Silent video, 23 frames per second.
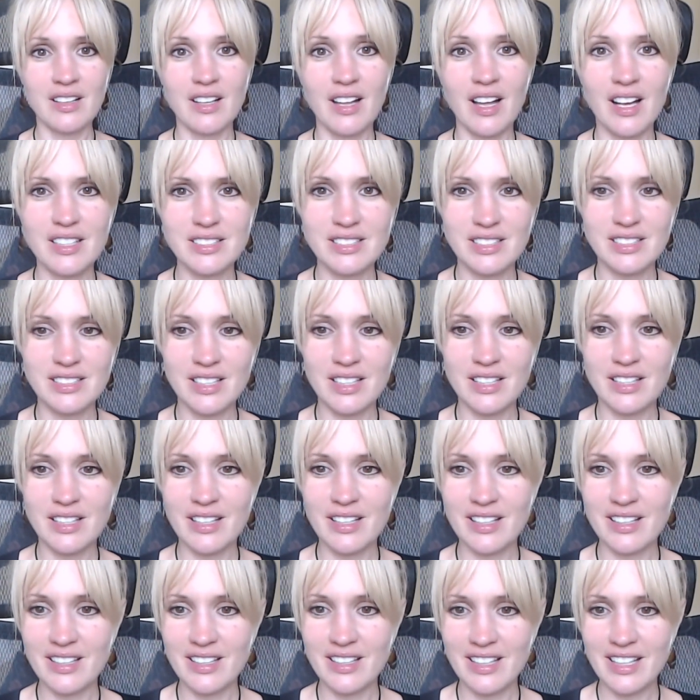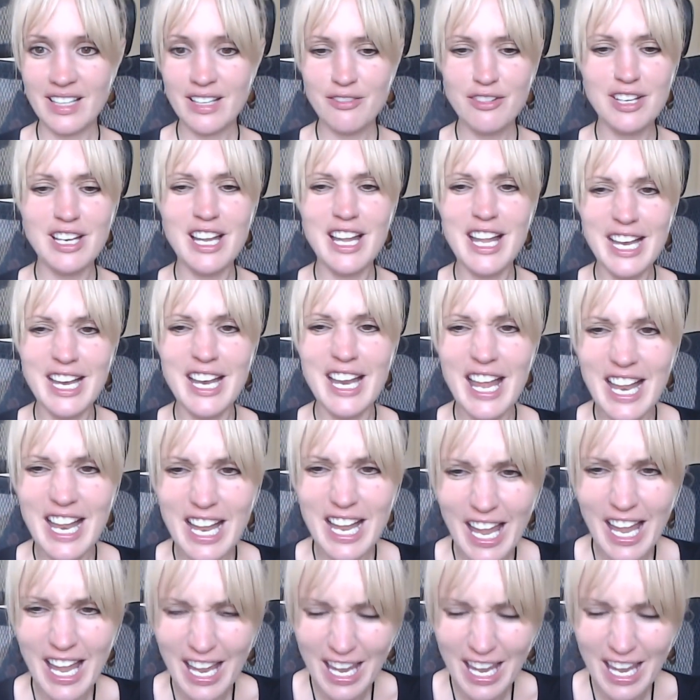that, as a, that even in